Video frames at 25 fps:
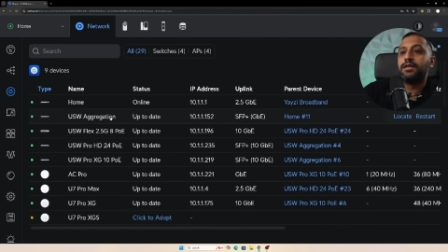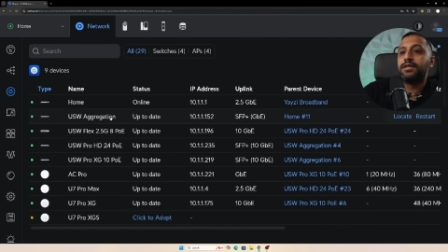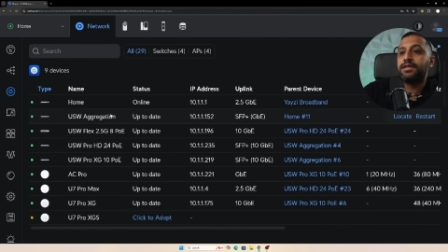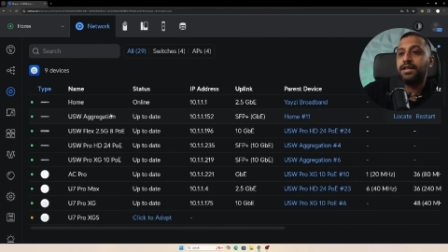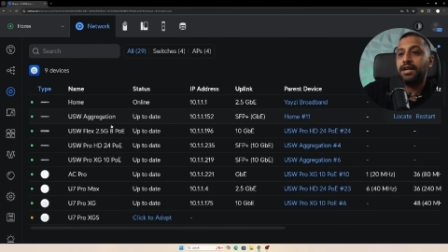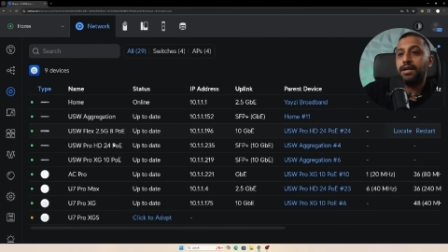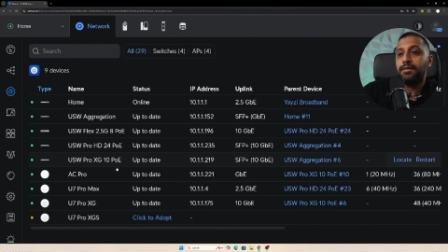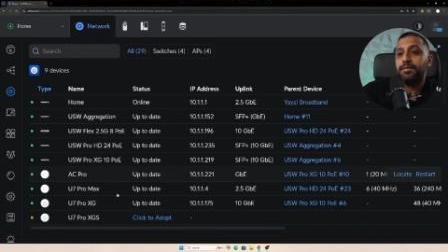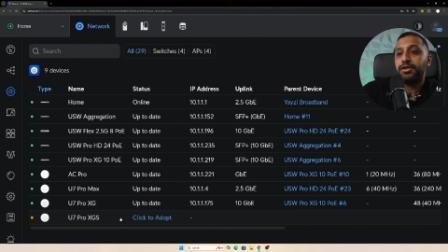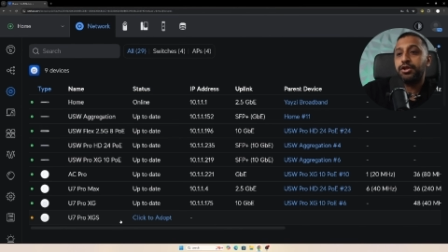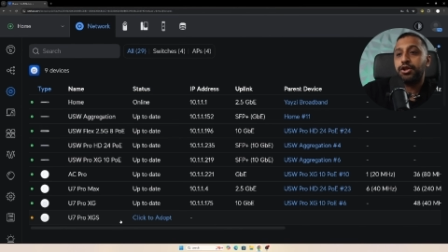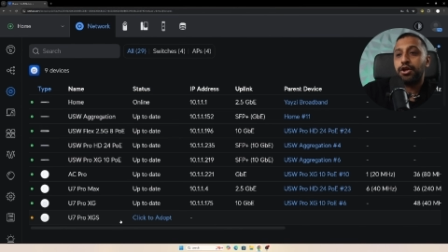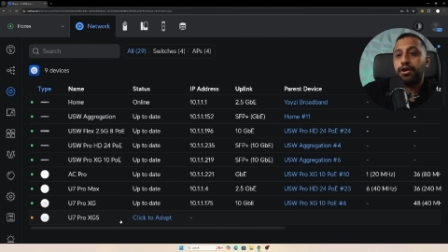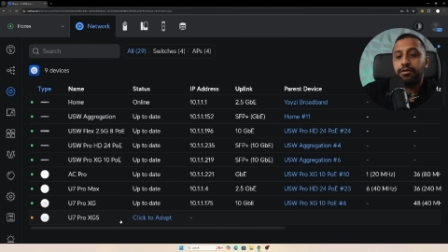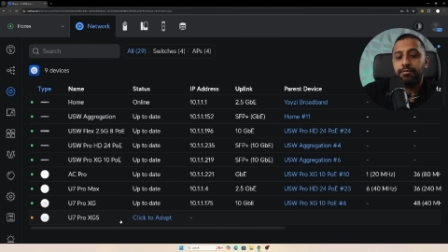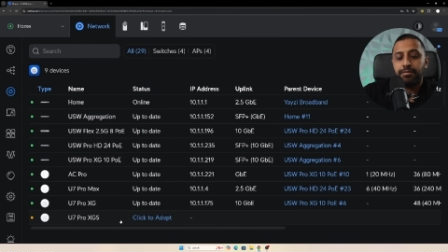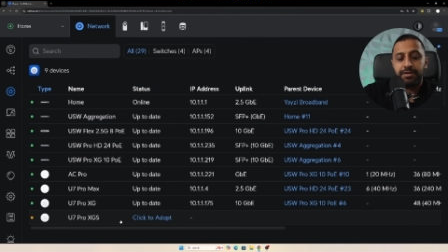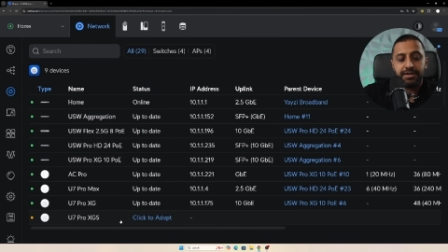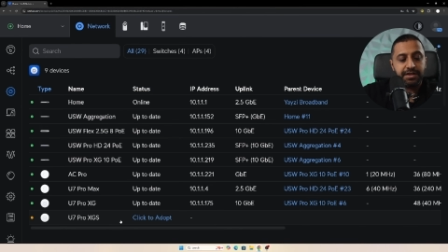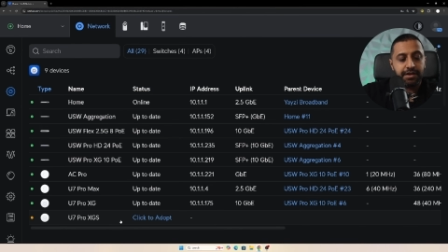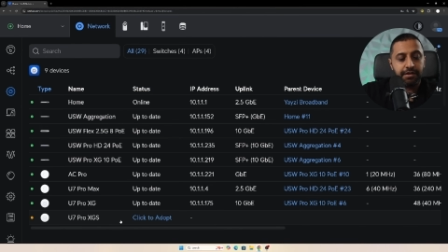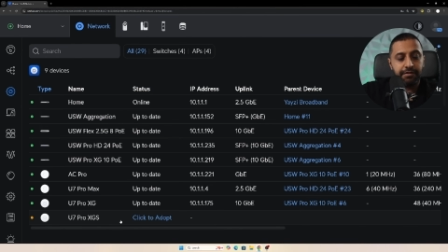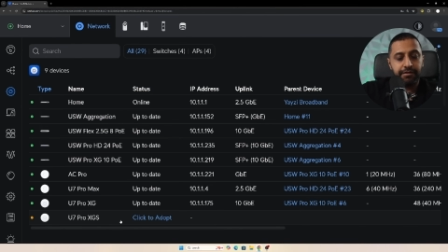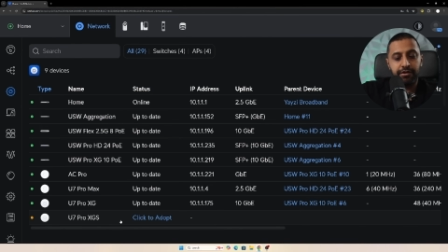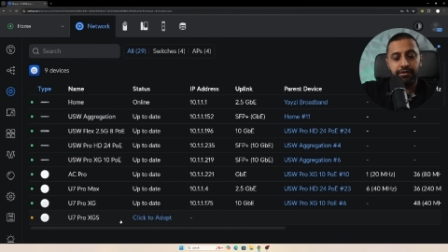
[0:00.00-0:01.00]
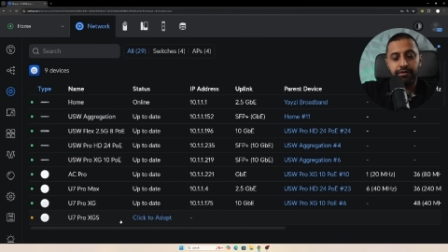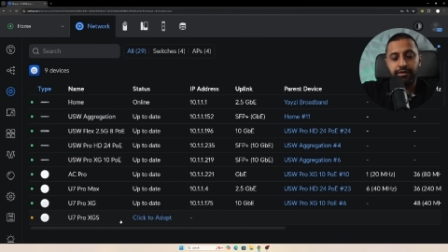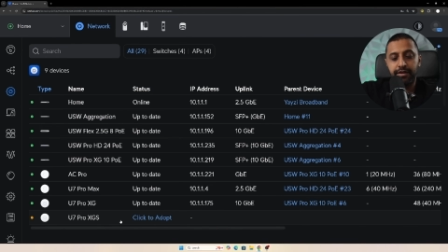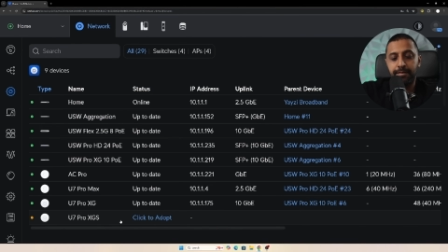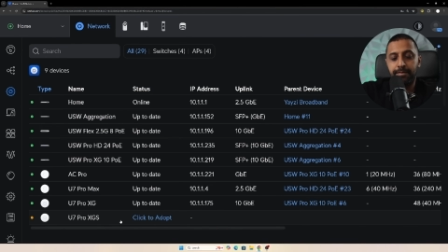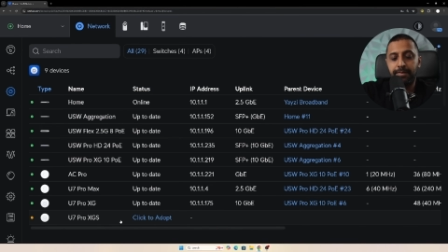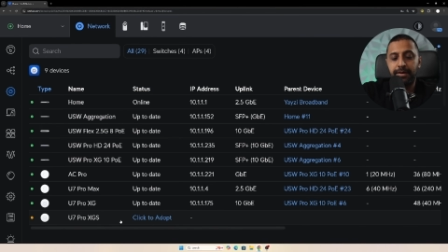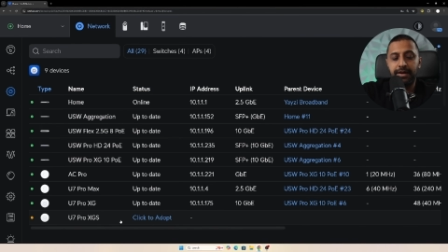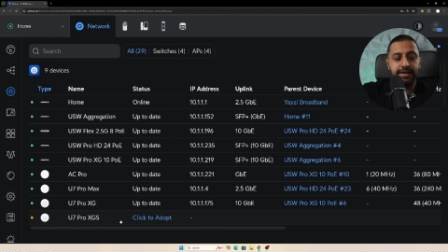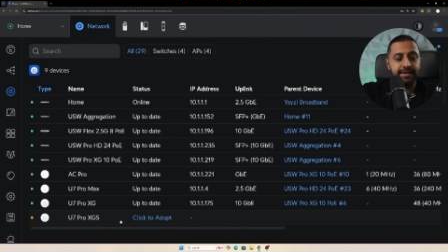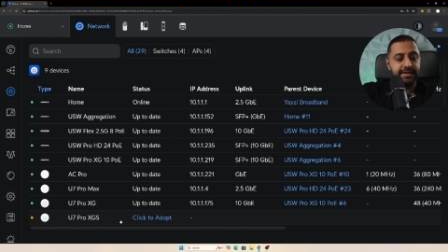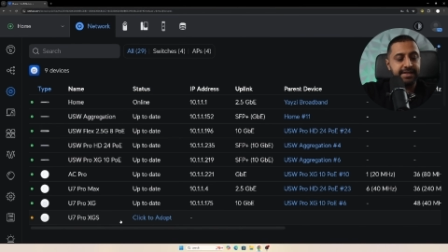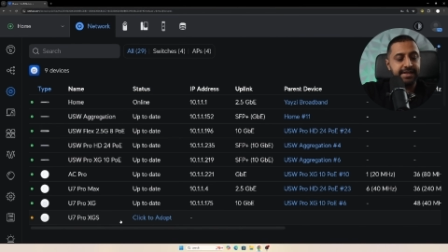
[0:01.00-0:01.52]
So let me show you what's going on. They're
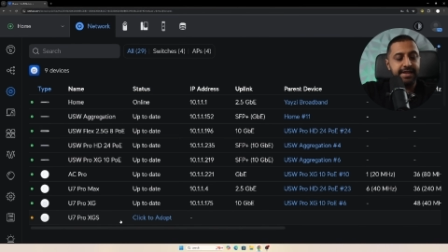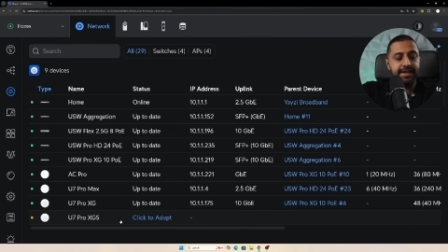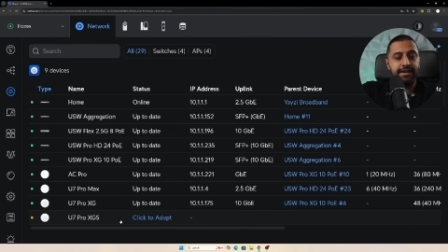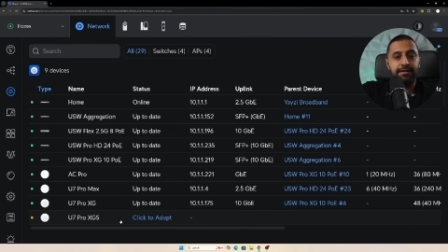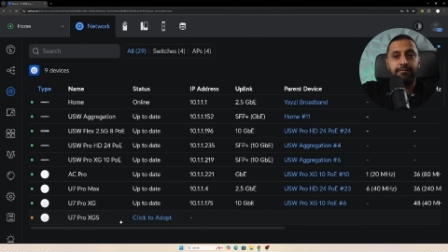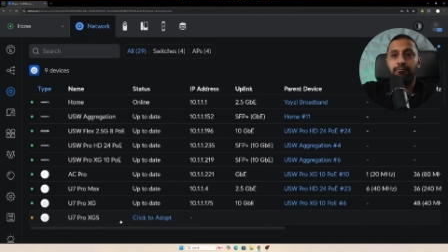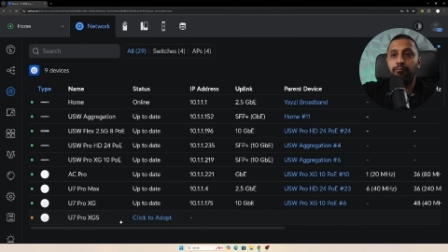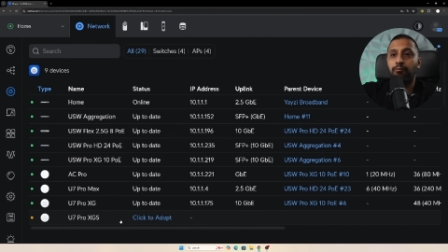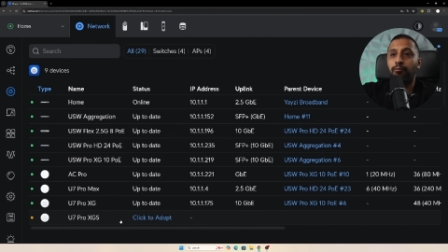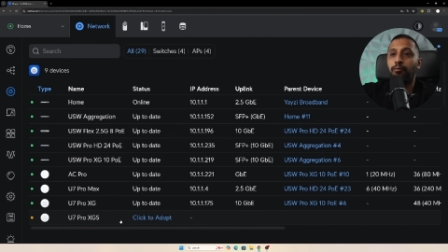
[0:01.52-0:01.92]
plugged in,